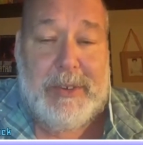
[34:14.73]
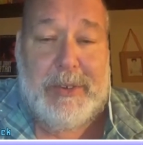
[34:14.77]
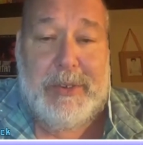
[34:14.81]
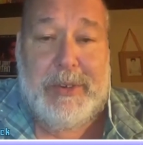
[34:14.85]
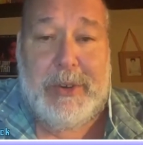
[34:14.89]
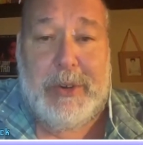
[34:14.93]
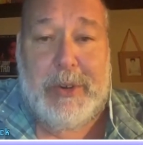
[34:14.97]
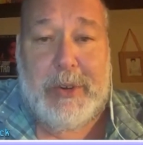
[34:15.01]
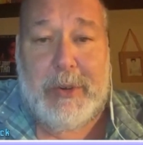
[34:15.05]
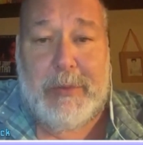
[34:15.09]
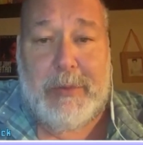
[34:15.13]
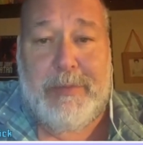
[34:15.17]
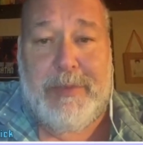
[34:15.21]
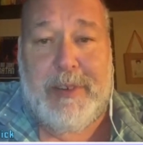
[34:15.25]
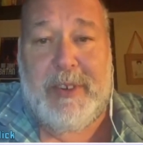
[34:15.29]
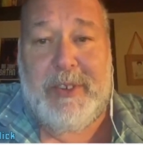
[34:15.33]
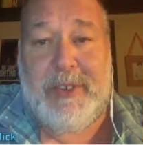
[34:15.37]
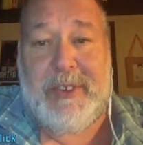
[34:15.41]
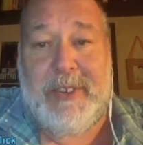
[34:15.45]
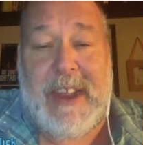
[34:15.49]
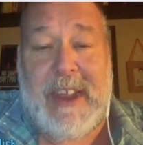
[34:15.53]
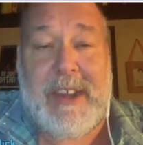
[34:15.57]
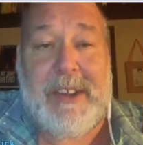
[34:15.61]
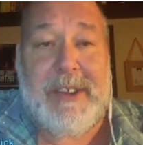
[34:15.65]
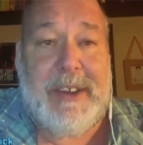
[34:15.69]
to
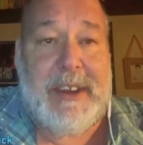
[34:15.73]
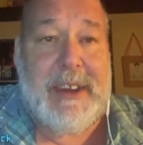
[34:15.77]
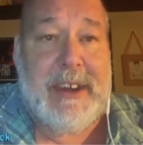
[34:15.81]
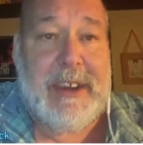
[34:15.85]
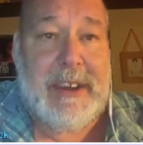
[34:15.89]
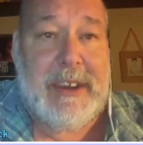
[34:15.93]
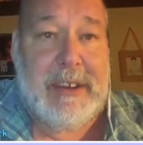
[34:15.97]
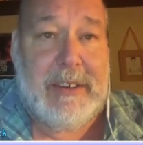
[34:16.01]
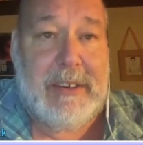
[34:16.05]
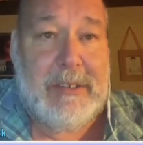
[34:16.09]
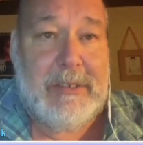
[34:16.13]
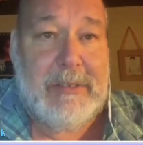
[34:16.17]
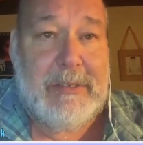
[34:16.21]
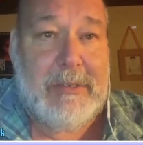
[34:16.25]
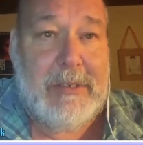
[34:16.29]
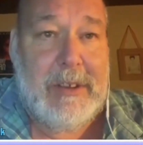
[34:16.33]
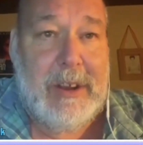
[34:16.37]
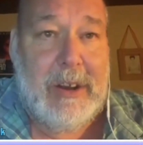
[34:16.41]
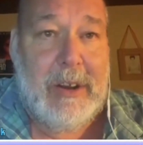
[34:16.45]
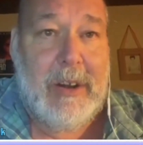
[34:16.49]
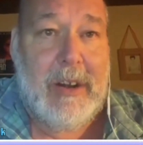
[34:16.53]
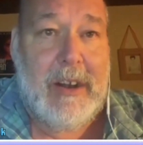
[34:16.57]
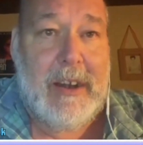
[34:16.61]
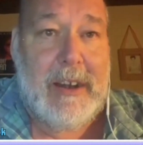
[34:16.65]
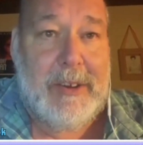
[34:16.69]
presenting
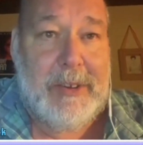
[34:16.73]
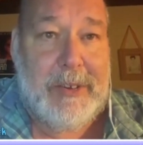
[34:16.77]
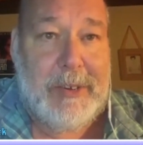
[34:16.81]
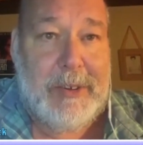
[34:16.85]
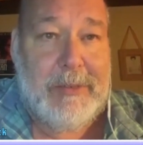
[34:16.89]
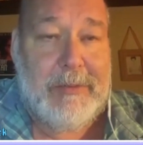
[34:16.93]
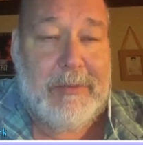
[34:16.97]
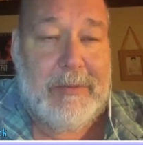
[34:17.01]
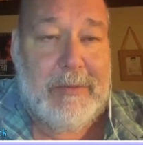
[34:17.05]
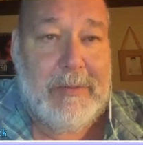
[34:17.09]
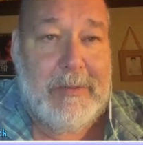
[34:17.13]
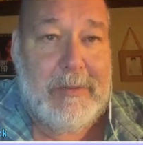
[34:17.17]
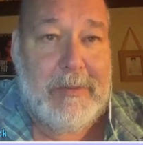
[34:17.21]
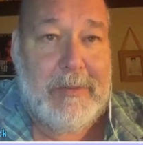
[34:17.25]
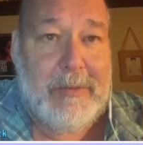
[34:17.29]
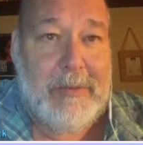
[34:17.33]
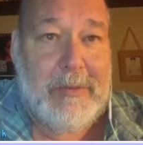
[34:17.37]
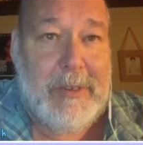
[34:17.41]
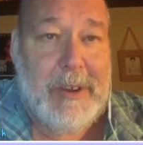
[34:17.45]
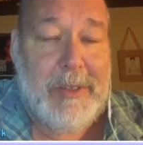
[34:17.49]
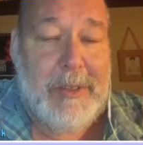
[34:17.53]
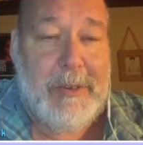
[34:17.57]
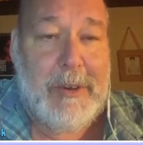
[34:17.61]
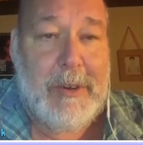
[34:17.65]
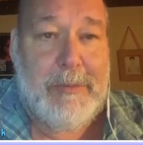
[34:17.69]
art,
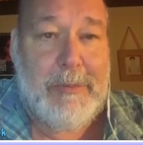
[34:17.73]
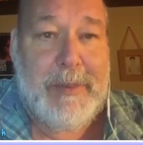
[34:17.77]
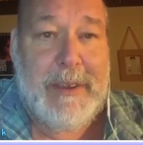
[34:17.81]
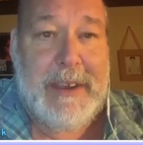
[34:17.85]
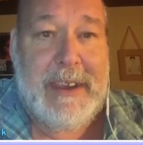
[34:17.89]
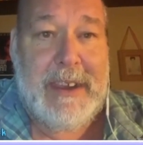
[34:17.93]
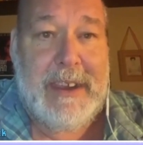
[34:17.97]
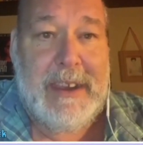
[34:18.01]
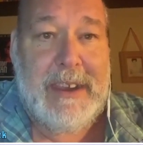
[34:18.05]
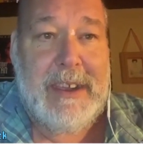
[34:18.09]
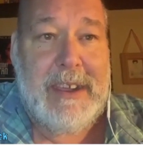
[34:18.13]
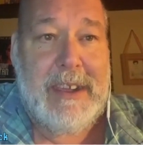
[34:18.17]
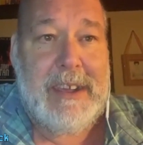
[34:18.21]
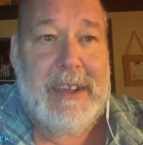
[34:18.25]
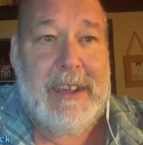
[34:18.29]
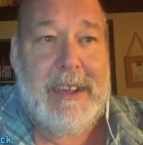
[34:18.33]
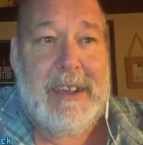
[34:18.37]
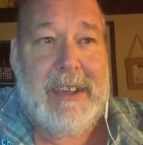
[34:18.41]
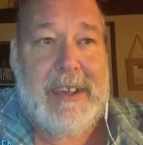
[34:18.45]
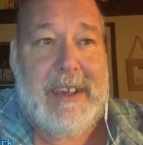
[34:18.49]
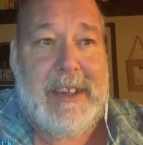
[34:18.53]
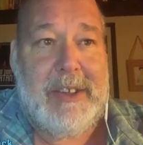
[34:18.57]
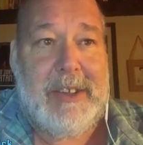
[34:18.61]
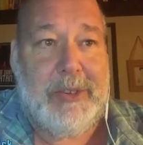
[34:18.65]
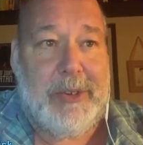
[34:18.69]
whether it be
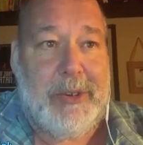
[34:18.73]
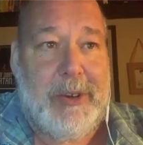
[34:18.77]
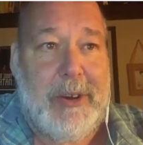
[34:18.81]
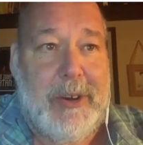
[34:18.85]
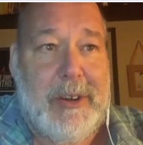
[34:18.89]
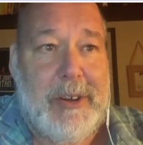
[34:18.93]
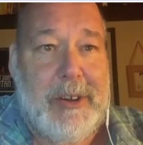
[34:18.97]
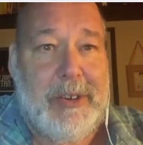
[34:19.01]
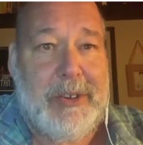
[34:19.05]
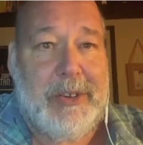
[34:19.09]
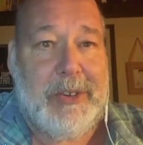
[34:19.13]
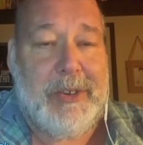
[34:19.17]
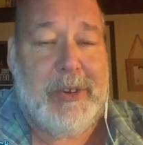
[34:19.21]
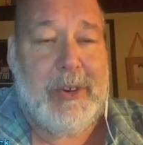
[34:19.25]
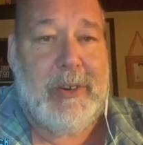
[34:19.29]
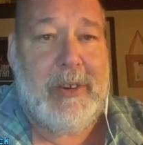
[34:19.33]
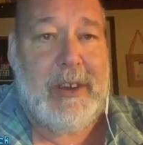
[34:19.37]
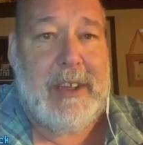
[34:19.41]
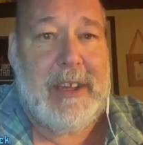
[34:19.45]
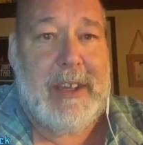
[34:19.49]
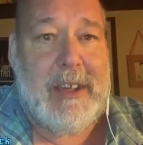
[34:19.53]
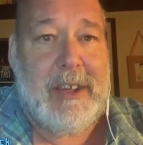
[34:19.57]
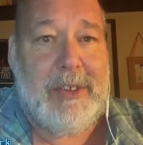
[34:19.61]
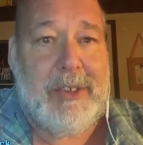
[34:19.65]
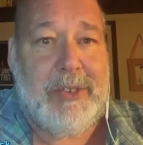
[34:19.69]
as an artist or
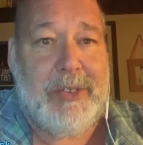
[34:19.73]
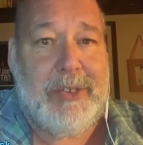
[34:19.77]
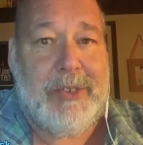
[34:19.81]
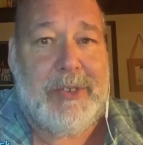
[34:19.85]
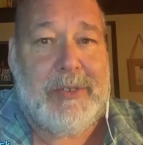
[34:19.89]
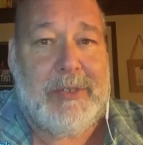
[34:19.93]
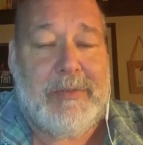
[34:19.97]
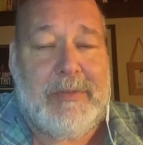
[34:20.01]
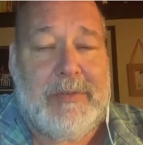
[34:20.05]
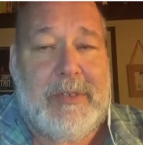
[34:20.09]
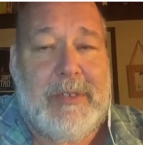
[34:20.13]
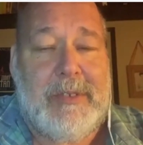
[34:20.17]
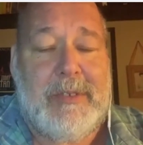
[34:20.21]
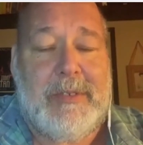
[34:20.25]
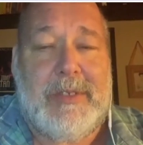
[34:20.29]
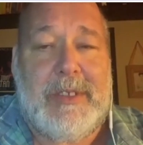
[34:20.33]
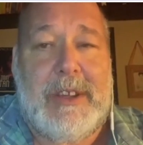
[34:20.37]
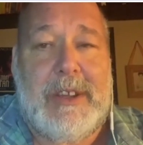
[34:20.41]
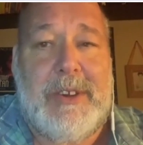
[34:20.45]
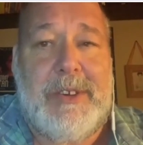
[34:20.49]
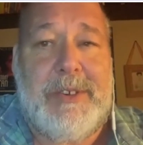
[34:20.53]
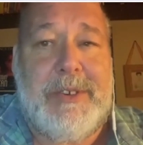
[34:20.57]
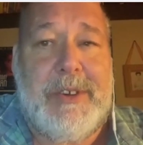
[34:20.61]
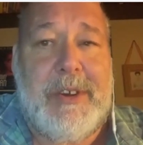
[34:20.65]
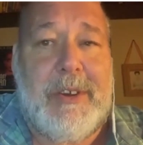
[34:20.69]
as
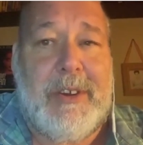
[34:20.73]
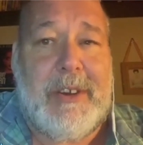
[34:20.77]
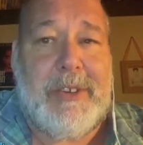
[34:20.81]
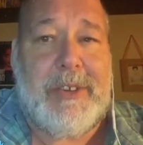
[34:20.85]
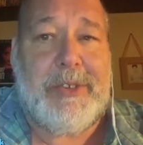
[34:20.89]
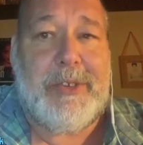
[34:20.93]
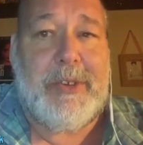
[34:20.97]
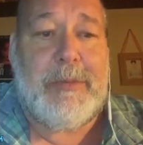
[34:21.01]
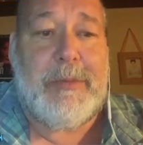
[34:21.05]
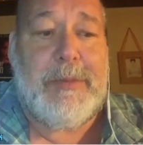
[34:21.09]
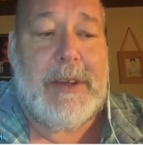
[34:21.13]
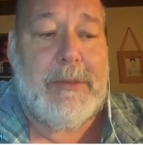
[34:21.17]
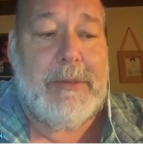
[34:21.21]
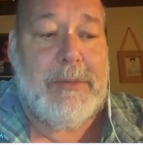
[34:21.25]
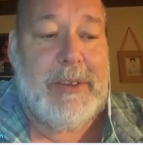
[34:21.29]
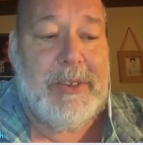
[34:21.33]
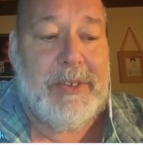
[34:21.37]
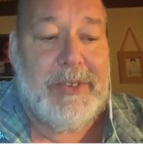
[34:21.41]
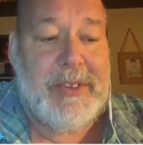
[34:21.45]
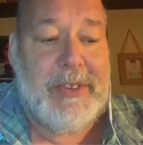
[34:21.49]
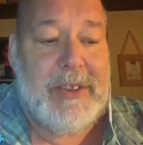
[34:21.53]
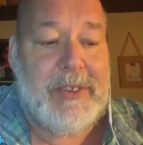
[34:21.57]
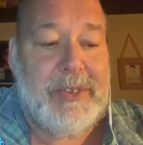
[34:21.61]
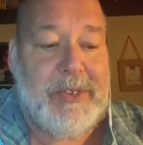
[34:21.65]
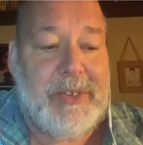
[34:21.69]
a journalist or
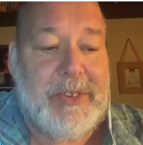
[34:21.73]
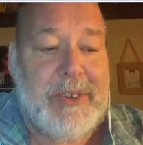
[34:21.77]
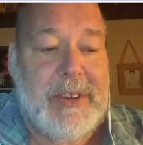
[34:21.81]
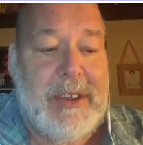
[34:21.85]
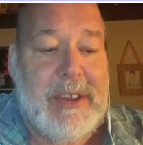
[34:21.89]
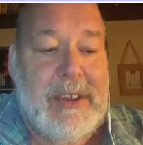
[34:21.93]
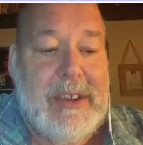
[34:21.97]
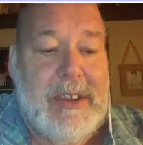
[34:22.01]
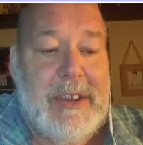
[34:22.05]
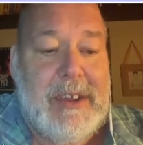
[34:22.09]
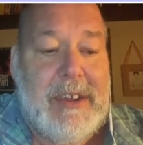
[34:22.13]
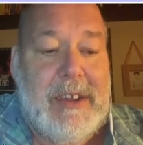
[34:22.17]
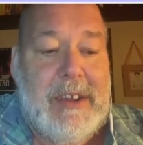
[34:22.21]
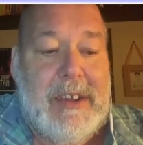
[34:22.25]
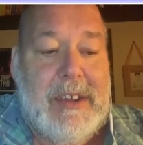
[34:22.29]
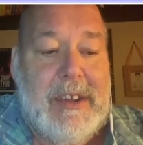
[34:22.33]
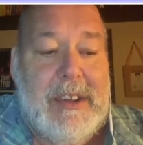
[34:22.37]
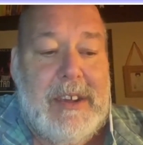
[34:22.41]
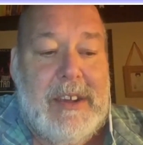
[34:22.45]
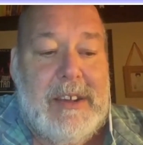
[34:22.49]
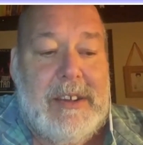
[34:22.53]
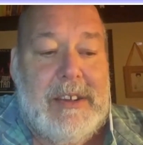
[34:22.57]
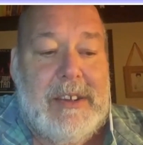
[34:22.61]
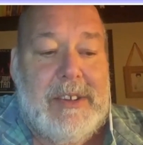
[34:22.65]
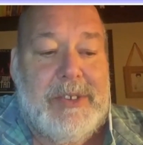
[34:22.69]
publicist.
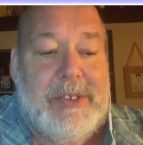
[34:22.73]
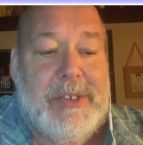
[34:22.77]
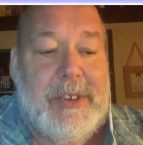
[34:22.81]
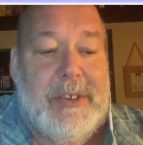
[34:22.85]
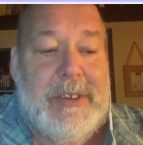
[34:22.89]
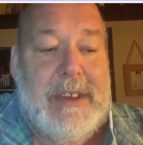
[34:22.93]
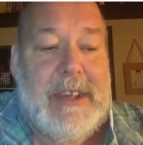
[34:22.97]
So